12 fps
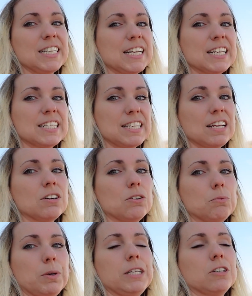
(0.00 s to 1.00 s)
to consider
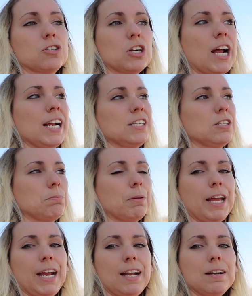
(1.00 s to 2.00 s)
when you're trying to
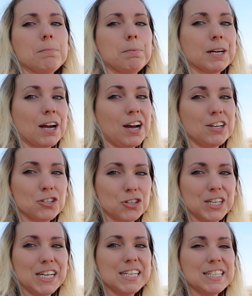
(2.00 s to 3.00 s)
plant pecan
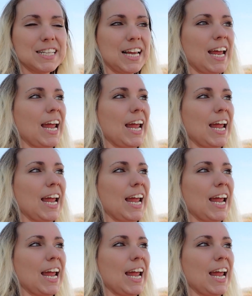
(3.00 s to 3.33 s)
trees,